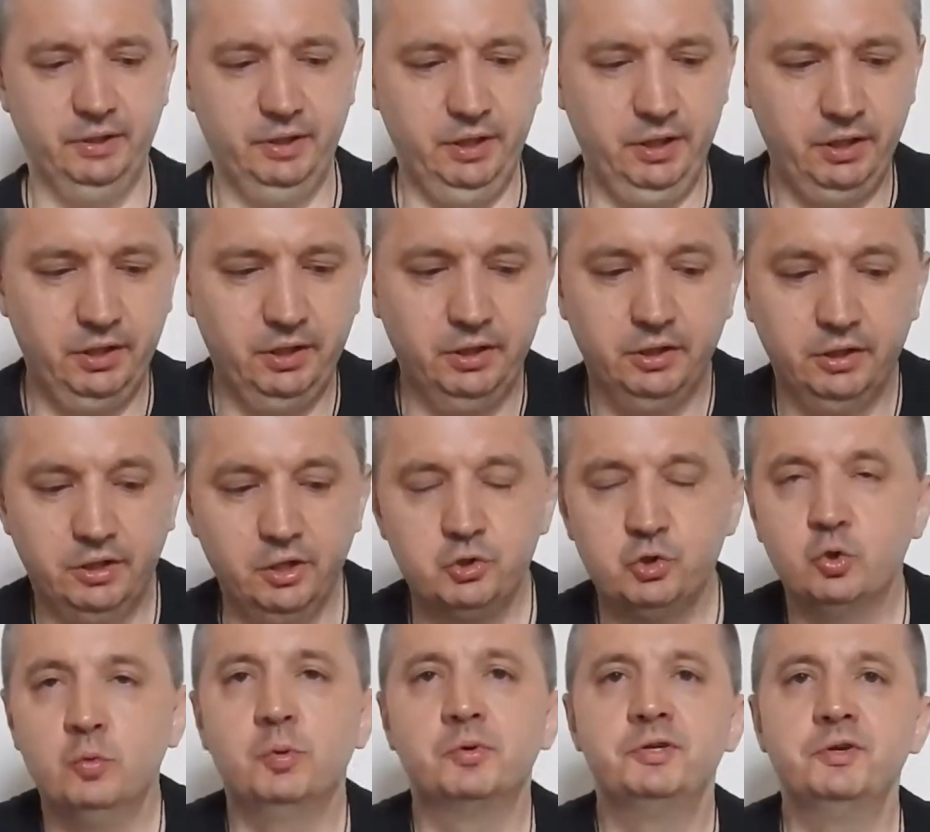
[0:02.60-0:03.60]
Now, the
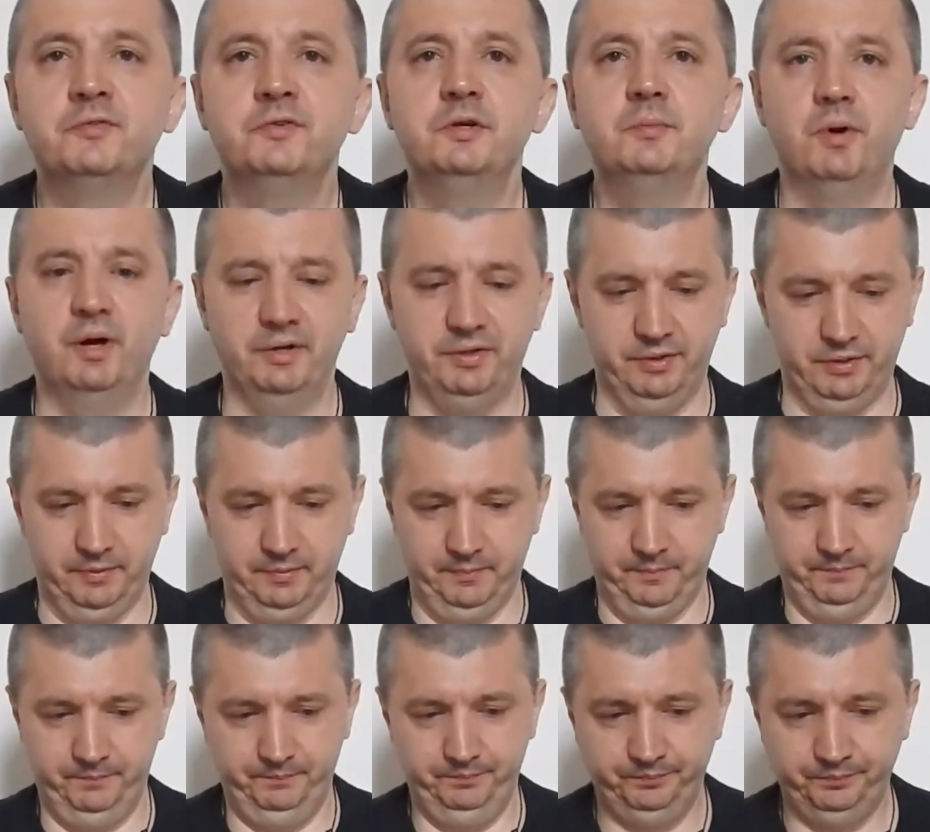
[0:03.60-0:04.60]
case on both
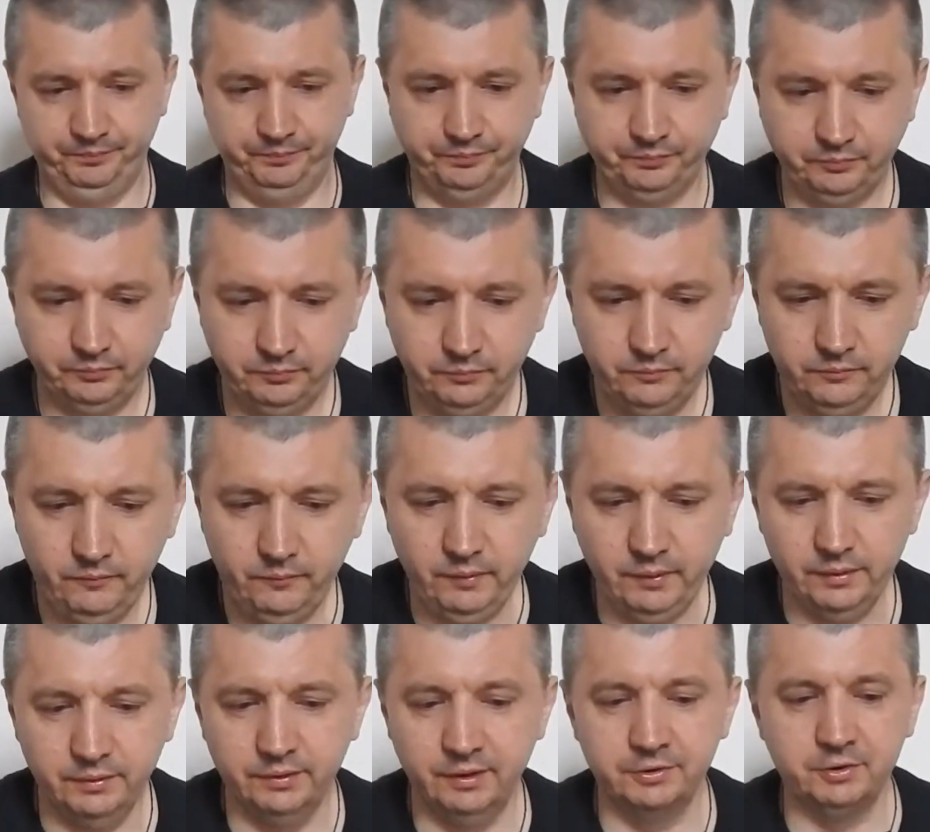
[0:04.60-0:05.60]
episodes of murders
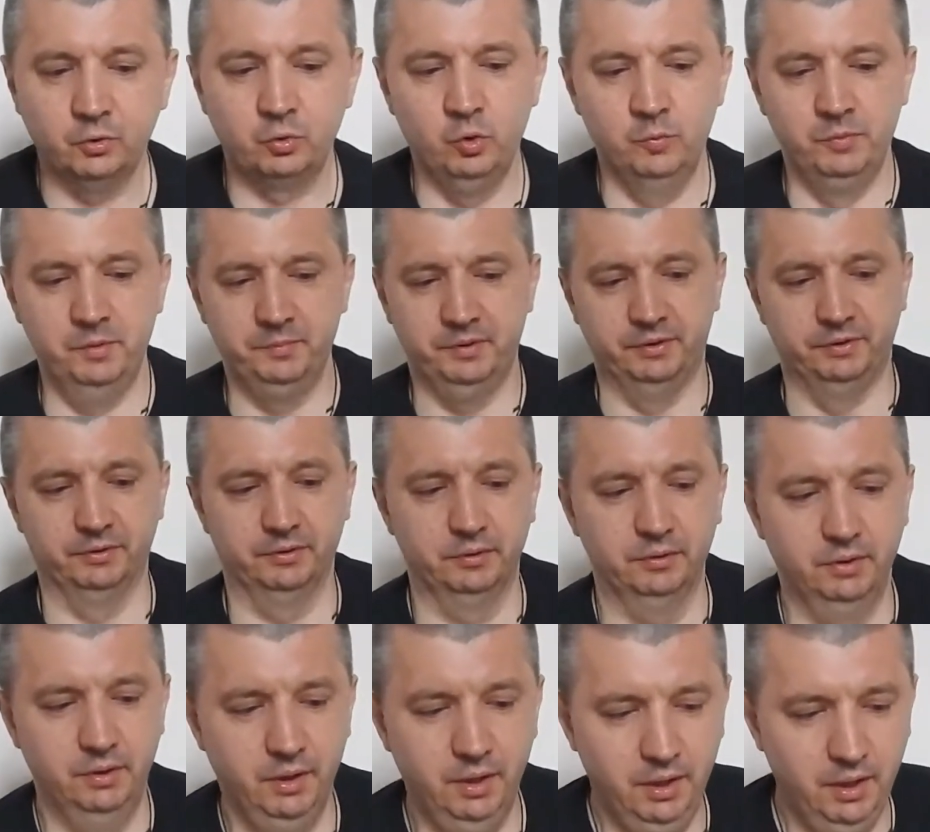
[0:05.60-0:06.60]
is being reviewed.
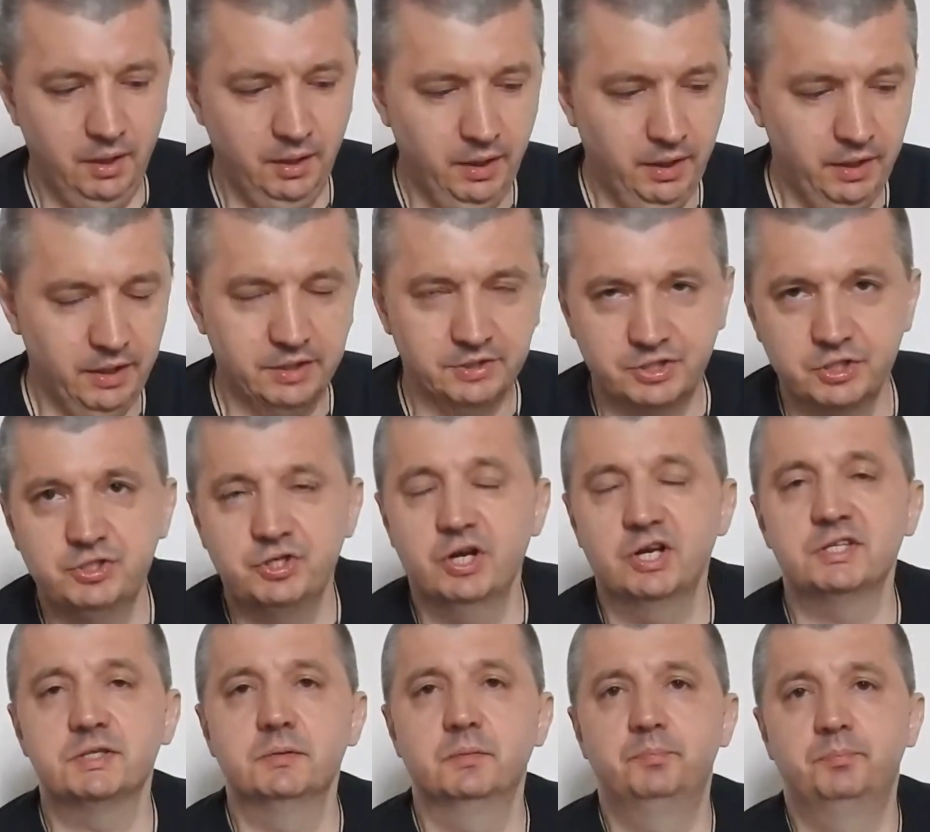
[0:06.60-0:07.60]
We
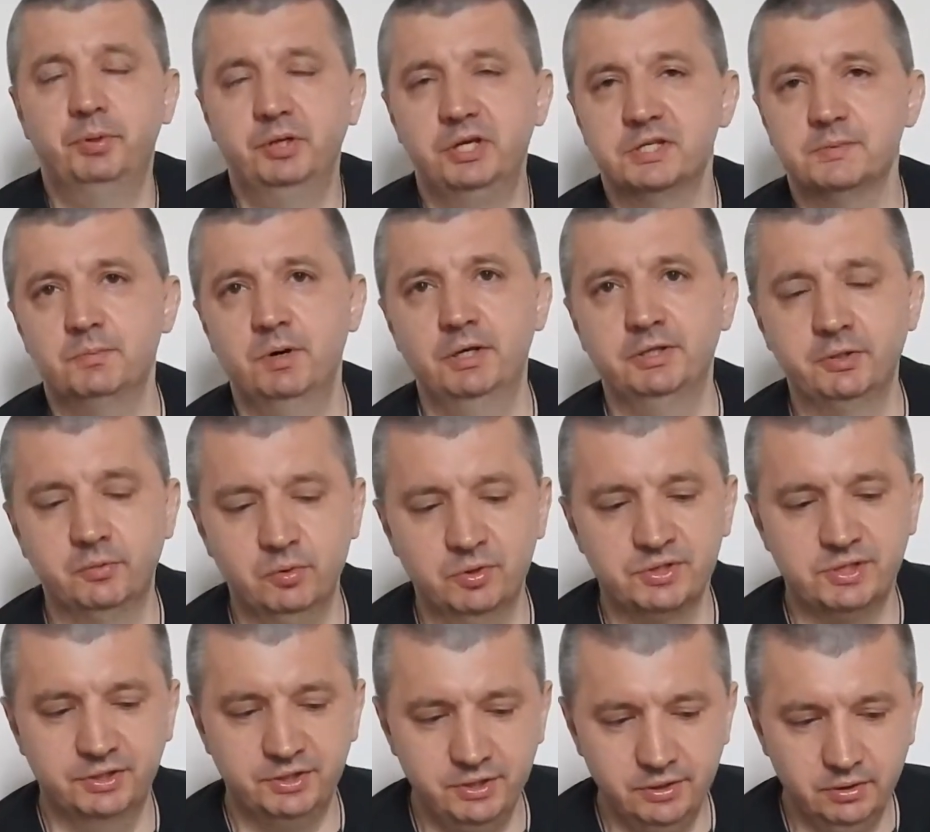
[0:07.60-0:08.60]
are told that if we
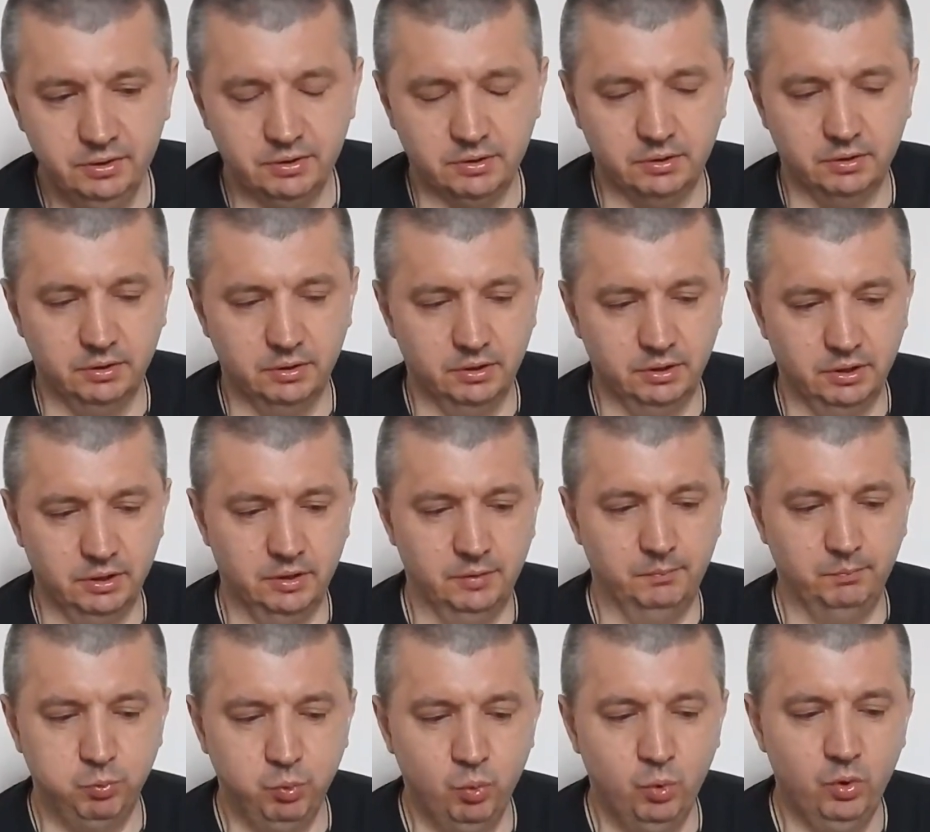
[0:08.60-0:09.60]
are not guilty,
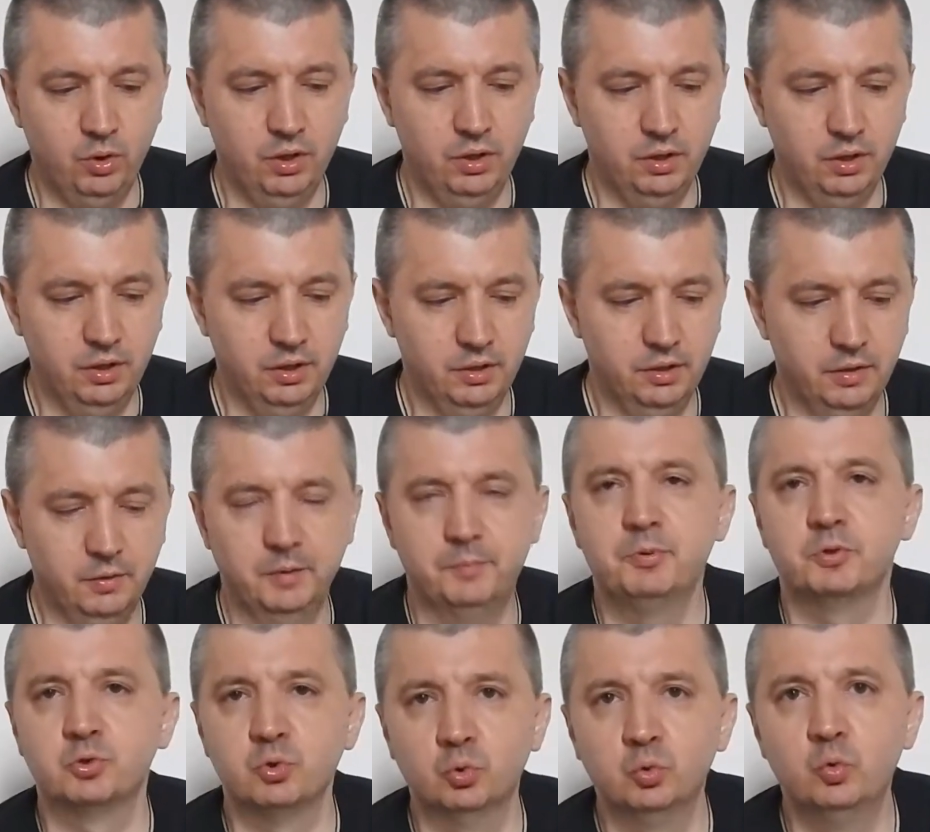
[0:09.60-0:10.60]
then how could
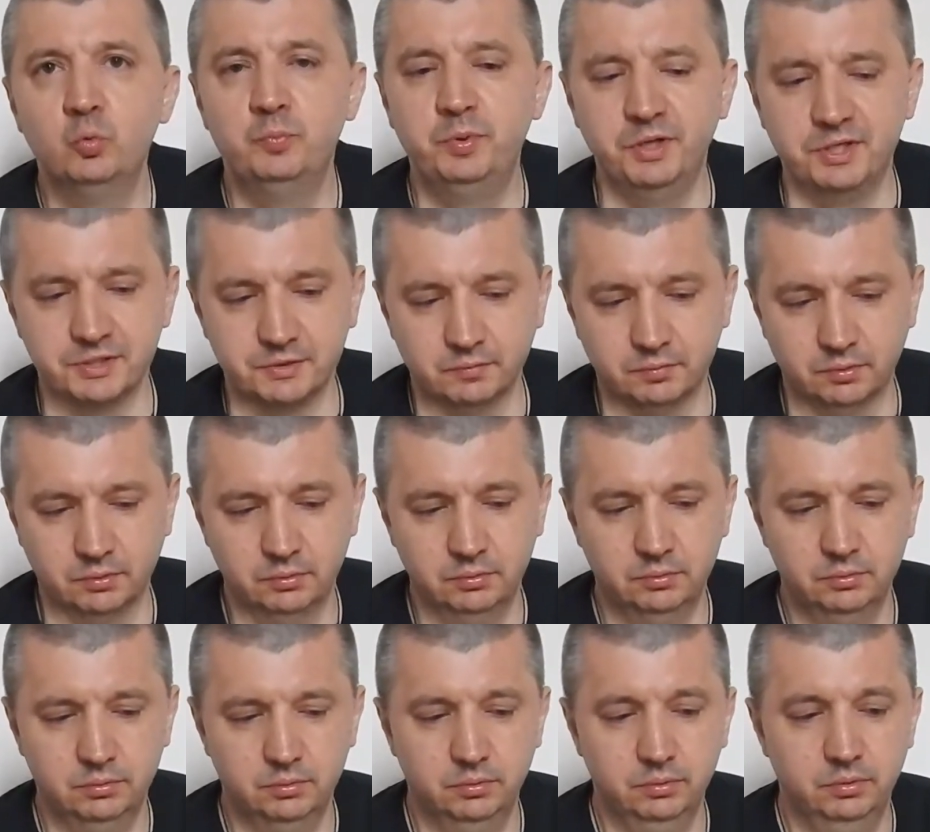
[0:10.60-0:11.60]
we show where these
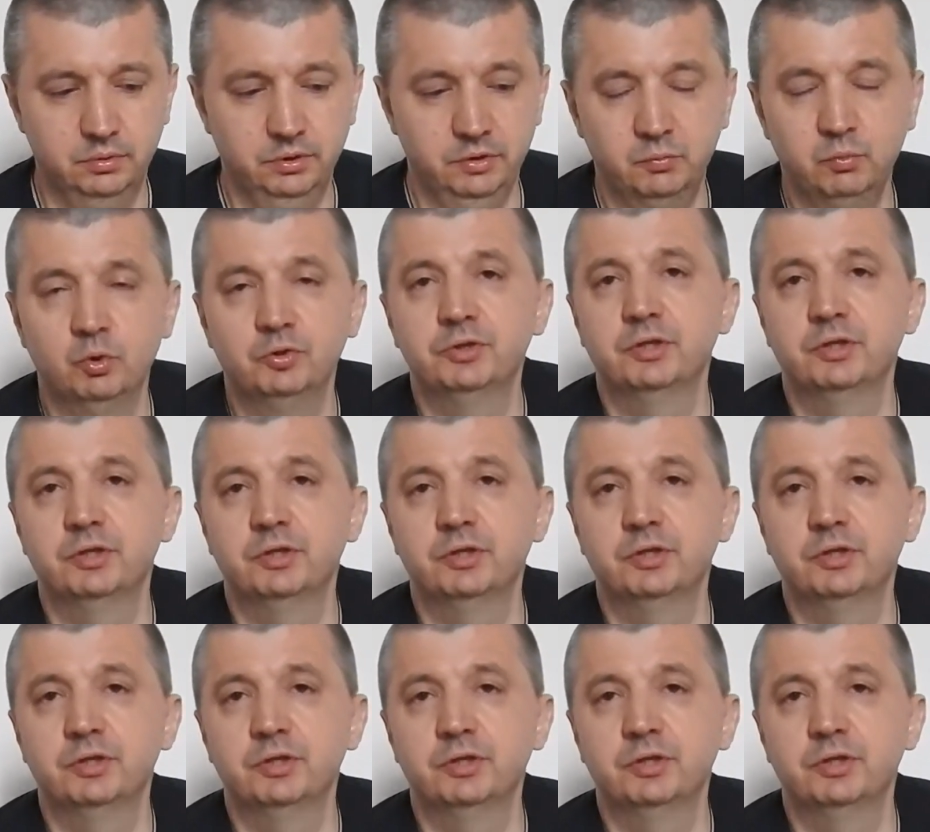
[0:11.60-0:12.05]
remains were?